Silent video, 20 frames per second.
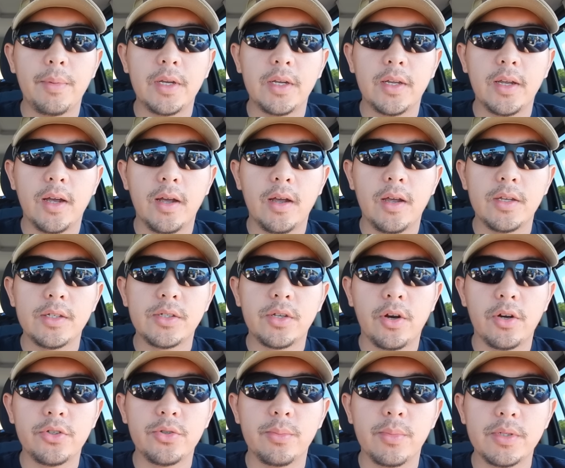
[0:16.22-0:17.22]
morning guys,
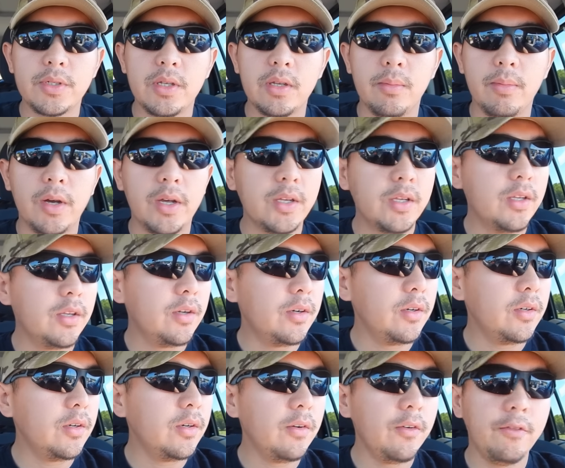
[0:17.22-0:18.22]
Sergeant Masibay
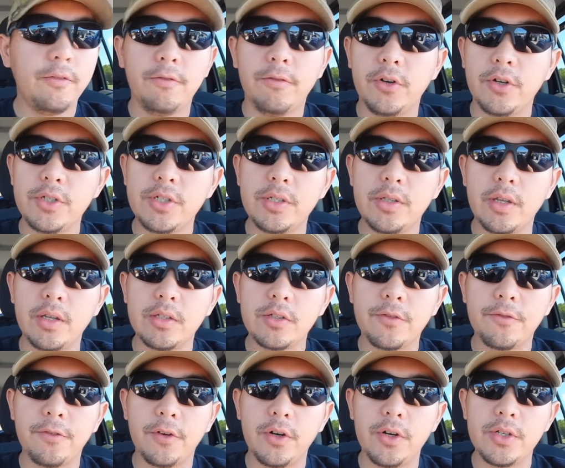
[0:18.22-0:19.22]
here. First things
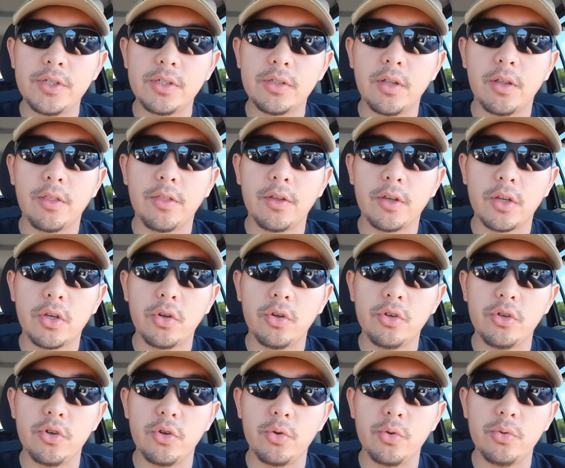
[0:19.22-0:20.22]
first, the
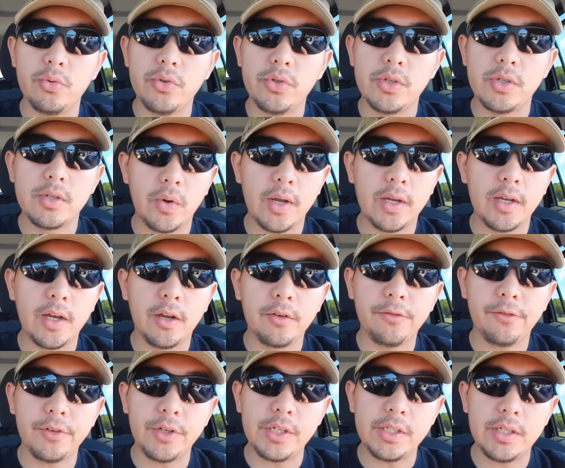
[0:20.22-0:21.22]
good news. I got
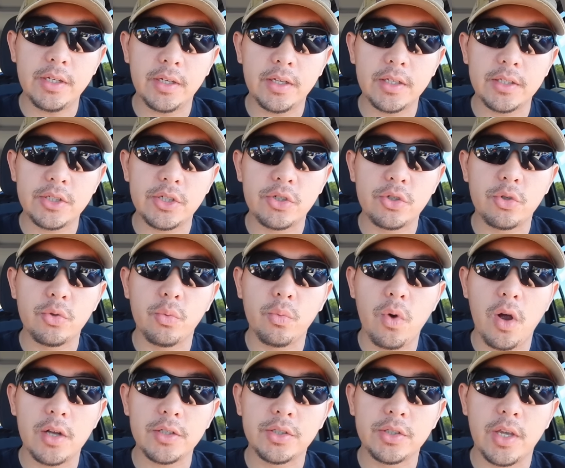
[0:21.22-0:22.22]
free tickets to
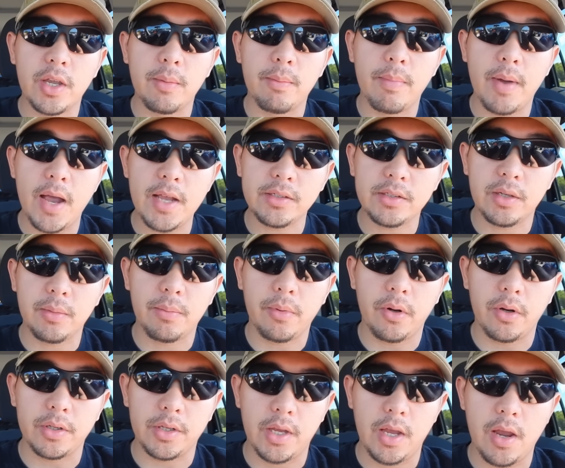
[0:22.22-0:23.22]
watch a
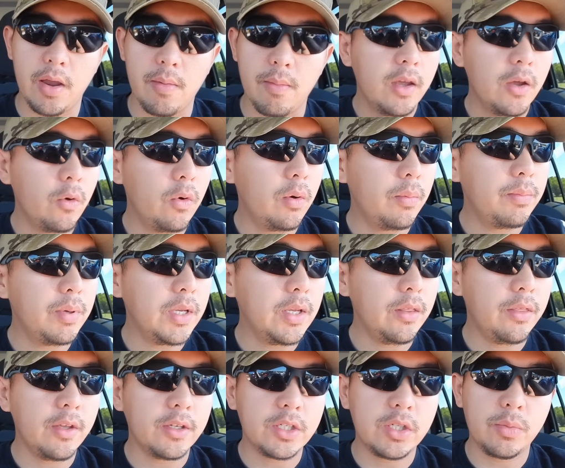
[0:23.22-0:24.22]
basketball game. It will be
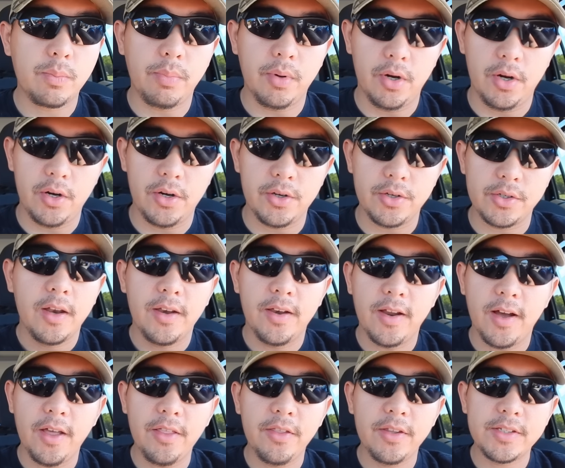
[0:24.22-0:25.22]
the Spurs,
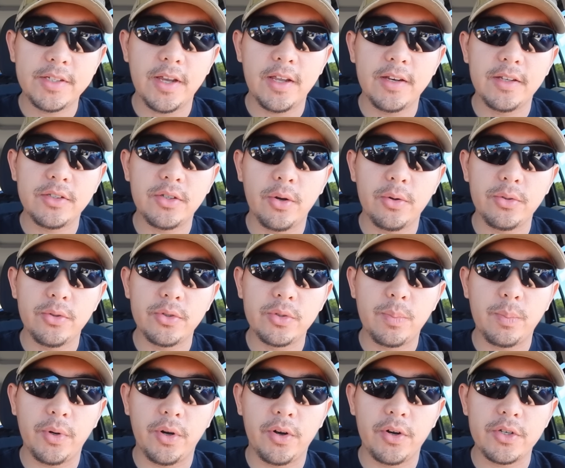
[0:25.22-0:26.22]
not the San Antonio
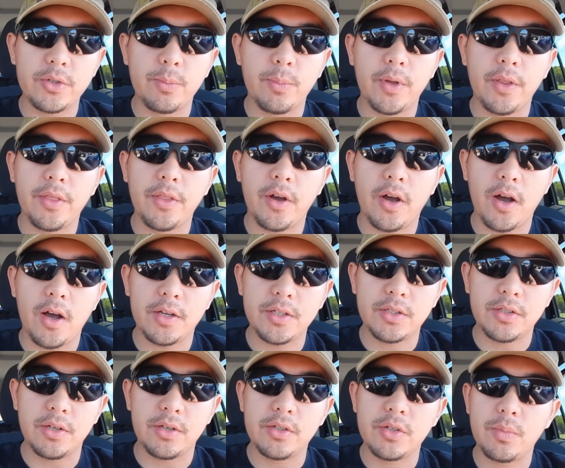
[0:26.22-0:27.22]
Spurs, but the
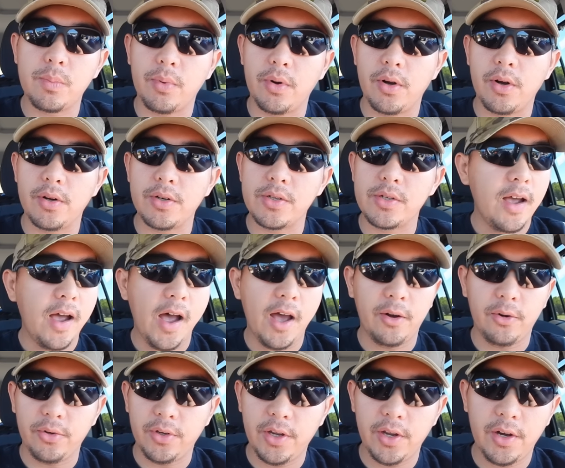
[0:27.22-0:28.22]
Austin Spurs. I
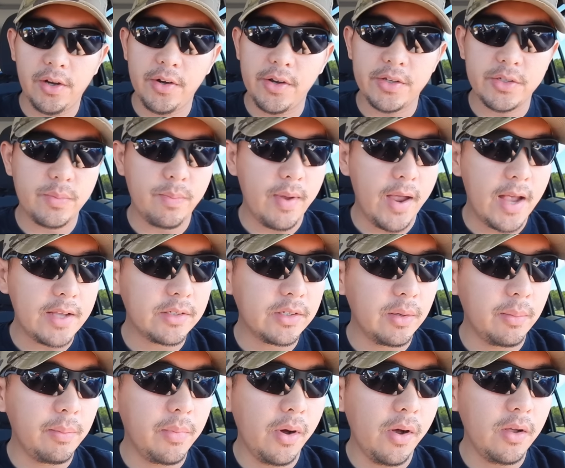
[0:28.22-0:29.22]
don't care, it's
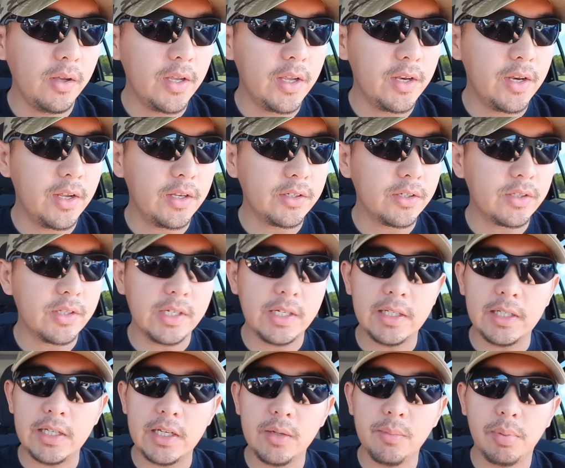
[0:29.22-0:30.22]
basketball and it's
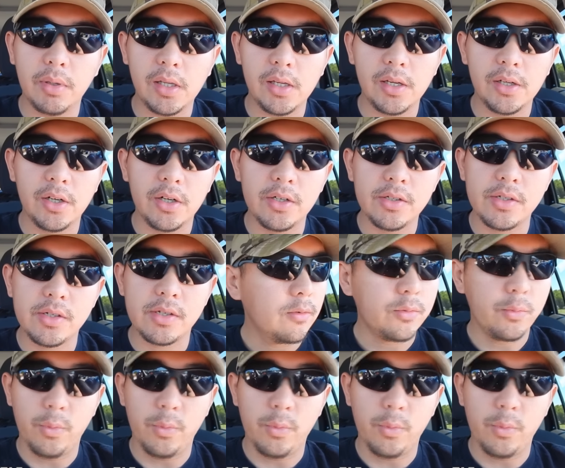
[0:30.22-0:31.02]
D-League players.